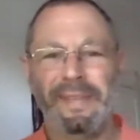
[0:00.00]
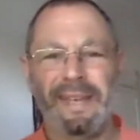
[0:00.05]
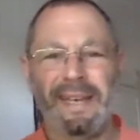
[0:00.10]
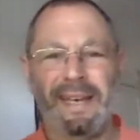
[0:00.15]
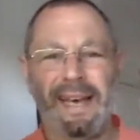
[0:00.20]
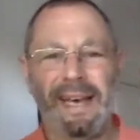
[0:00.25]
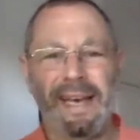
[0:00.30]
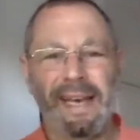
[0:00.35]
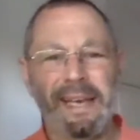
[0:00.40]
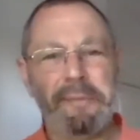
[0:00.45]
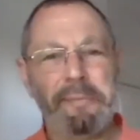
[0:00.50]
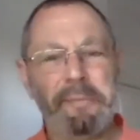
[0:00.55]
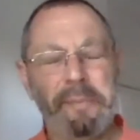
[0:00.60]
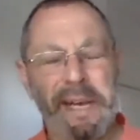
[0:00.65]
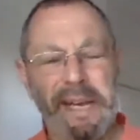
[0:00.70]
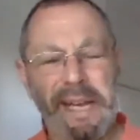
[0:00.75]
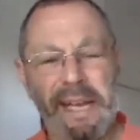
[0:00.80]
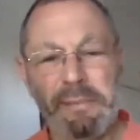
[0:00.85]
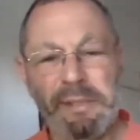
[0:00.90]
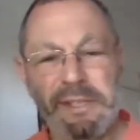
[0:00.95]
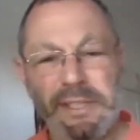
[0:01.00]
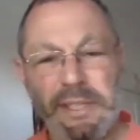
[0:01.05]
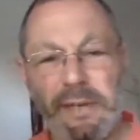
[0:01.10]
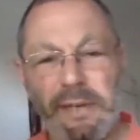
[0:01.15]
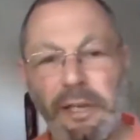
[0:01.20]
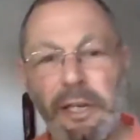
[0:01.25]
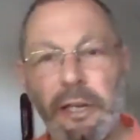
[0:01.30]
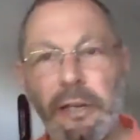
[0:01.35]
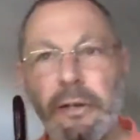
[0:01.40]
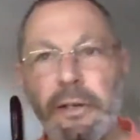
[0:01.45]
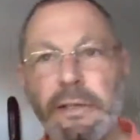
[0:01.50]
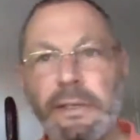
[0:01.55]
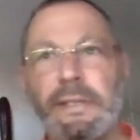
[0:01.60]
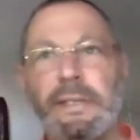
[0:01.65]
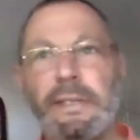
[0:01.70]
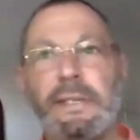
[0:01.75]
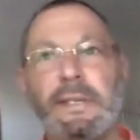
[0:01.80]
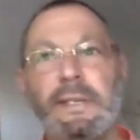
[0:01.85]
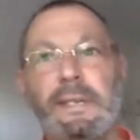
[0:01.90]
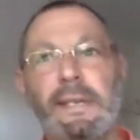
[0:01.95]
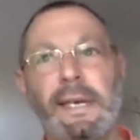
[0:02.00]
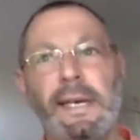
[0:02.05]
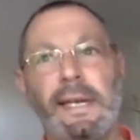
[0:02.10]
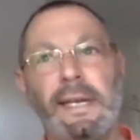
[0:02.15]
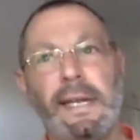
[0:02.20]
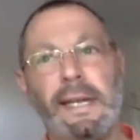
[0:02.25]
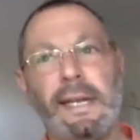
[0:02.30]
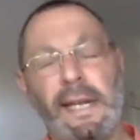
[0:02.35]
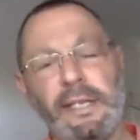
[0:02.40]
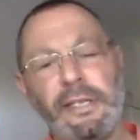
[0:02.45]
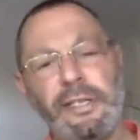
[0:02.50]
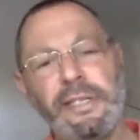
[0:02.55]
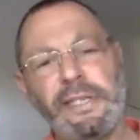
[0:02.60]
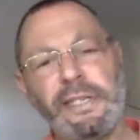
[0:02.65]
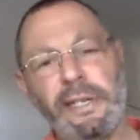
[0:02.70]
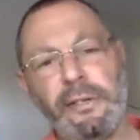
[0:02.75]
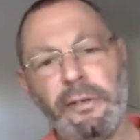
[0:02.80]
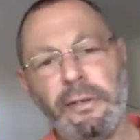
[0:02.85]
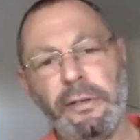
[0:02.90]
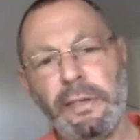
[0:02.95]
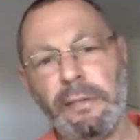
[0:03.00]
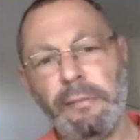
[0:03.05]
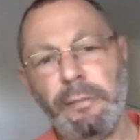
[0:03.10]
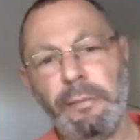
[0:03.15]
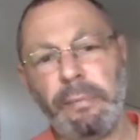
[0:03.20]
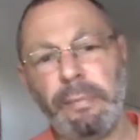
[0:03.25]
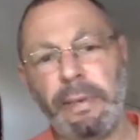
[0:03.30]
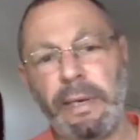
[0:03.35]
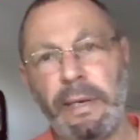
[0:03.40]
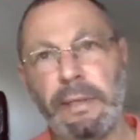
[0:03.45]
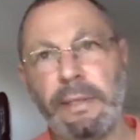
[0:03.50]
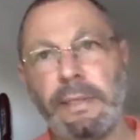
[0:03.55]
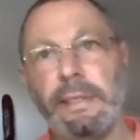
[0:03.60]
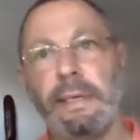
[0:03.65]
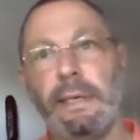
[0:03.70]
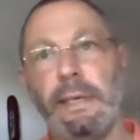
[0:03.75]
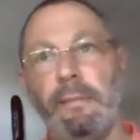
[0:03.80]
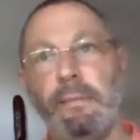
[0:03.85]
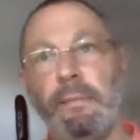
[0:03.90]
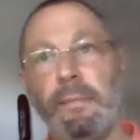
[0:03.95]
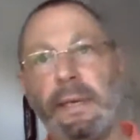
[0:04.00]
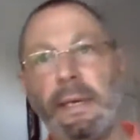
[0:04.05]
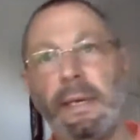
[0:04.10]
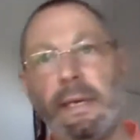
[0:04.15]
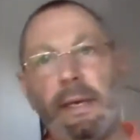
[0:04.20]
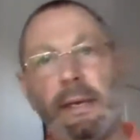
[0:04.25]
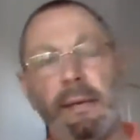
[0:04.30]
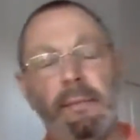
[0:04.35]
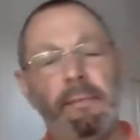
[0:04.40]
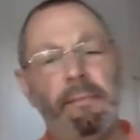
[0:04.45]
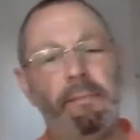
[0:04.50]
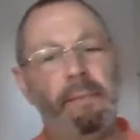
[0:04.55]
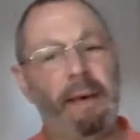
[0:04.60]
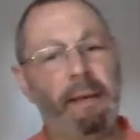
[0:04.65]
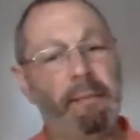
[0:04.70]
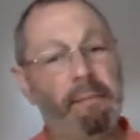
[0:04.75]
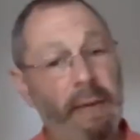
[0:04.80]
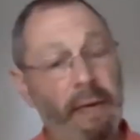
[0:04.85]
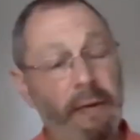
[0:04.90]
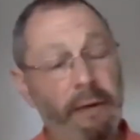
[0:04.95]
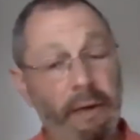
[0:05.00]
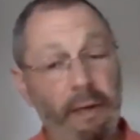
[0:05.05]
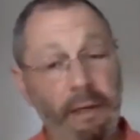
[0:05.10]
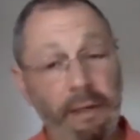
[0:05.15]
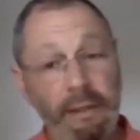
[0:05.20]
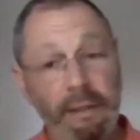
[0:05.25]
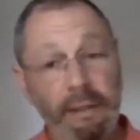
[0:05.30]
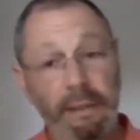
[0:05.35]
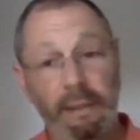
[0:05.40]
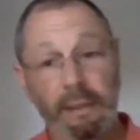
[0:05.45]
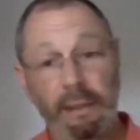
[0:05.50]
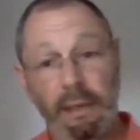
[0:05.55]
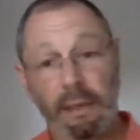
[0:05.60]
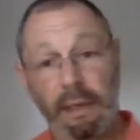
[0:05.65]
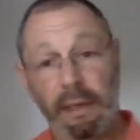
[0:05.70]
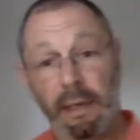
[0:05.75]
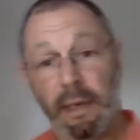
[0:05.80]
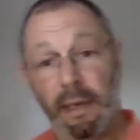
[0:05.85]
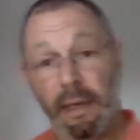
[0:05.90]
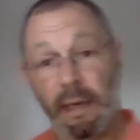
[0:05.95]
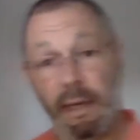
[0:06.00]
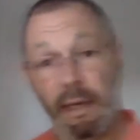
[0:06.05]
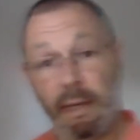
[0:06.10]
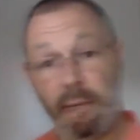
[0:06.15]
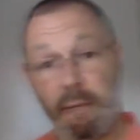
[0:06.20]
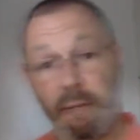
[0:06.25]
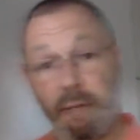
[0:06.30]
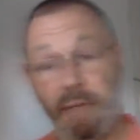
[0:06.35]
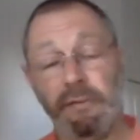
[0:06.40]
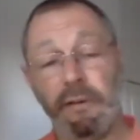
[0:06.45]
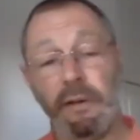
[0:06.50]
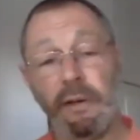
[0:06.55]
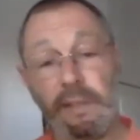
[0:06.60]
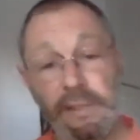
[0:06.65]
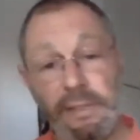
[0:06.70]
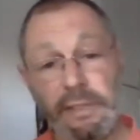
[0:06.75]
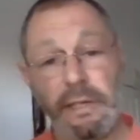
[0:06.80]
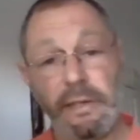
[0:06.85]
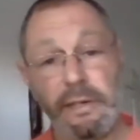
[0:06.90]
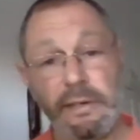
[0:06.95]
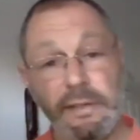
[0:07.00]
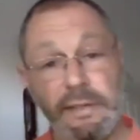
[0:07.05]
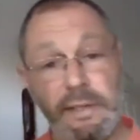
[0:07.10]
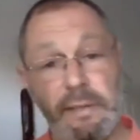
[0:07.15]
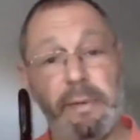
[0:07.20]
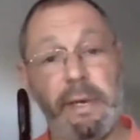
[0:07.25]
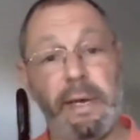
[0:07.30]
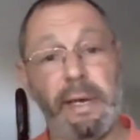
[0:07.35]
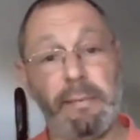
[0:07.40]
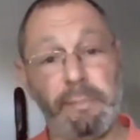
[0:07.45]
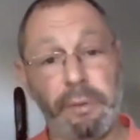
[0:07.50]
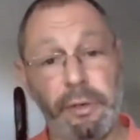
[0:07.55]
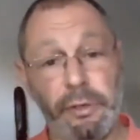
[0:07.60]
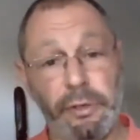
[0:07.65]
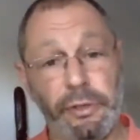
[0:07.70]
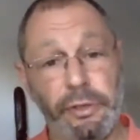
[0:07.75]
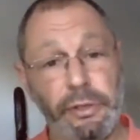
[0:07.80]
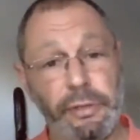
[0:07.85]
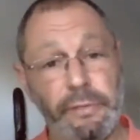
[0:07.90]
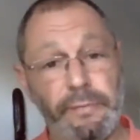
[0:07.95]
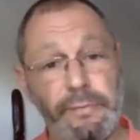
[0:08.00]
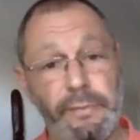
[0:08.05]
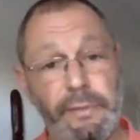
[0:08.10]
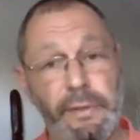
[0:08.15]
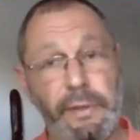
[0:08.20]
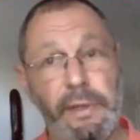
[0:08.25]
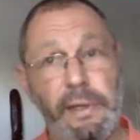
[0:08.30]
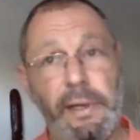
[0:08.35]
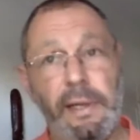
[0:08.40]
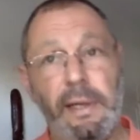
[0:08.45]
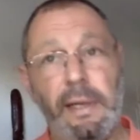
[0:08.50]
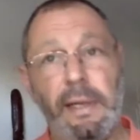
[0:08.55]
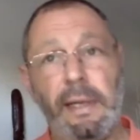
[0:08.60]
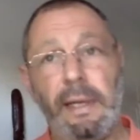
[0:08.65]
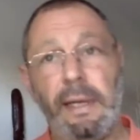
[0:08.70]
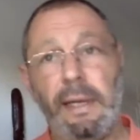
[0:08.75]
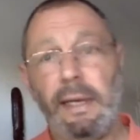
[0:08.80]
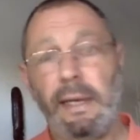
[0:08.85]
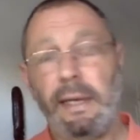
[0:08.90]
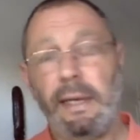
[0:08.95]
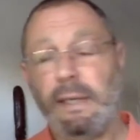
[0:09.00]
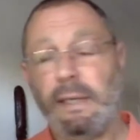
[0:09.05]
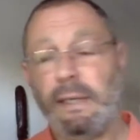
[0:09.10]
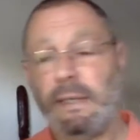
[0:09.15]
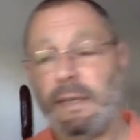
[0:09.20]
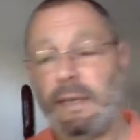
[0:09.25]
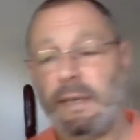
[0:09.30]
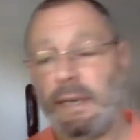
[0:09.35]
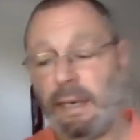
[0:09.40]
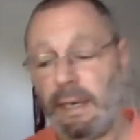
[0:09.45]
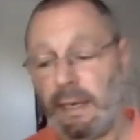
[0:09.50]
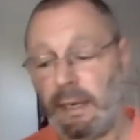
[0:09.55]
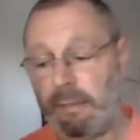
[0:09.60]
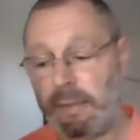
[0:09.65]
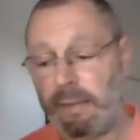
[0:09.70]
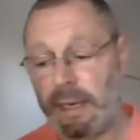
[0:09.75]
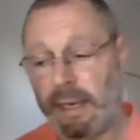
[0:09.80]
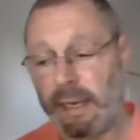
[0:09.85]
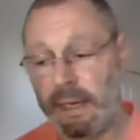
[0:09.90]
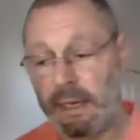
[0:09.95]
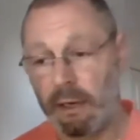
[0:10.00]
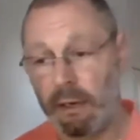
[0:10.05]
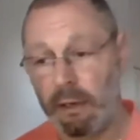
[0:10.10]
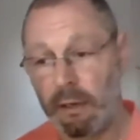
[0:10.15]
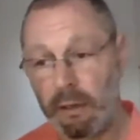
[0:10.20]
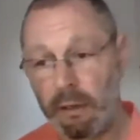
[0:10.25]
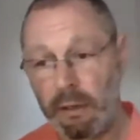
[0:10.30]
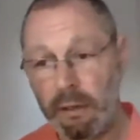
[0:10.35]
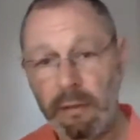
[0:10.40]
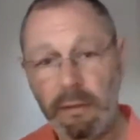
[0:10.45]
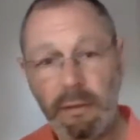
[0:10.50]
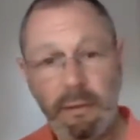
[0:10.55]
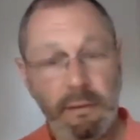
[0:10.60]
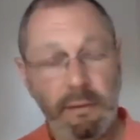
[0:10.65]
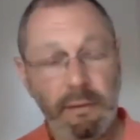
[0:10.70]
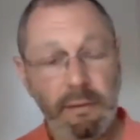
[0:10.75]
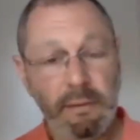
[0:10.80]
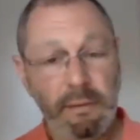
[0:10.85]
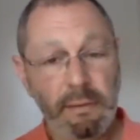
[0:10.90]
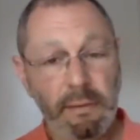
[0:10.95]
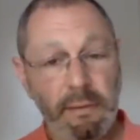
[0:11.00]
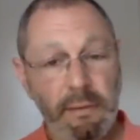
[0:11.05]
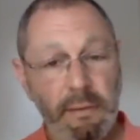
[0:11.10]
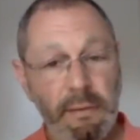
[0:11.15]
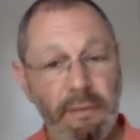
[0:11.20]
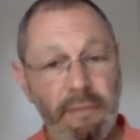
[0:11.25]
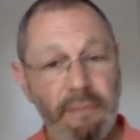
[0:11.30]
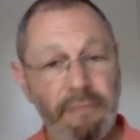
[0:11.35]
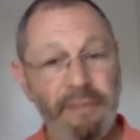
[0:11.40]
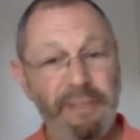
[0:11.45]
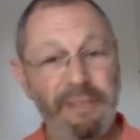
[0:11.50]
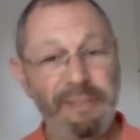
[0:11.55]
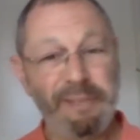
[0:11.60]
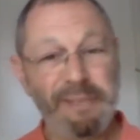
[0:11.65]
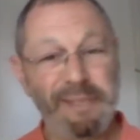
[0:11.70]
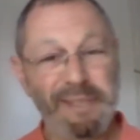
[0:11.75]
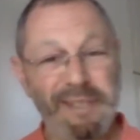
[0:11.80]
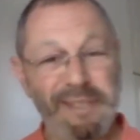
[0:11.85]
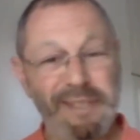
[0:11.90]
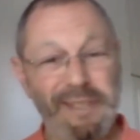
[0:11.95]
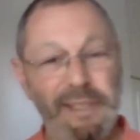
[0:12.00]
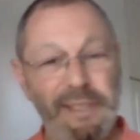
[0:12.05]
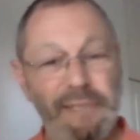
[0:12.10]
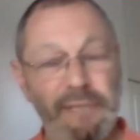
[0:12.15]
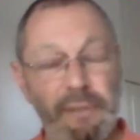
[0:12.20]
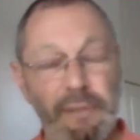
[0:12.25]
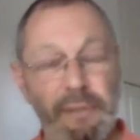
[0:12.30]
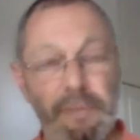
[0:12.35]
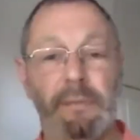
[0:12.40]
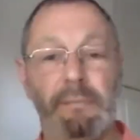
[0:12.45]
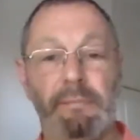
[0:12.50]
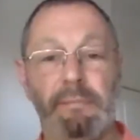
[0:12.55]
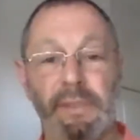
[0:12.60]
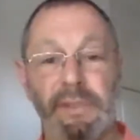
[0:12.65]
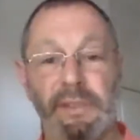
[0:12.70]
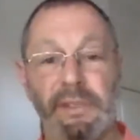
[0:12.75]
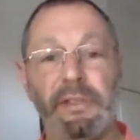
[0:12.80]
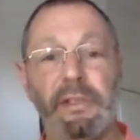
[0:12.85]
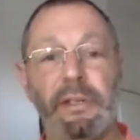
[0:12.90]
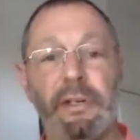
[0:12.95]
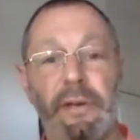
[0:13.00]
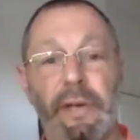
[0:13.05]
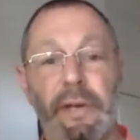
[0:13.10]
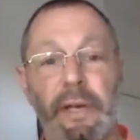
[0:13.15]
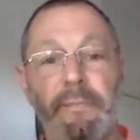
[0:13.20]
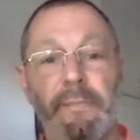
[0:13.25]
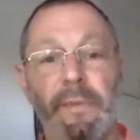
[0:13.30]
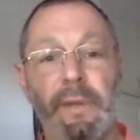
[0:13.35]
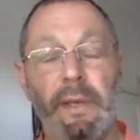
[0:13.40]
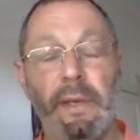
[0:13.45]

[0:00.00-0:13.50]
Hi, my name is Ivor Clucas, and I'd like to tell you a little bit about my background and my focus areas and my approach. I had a long, reasonably successful business career,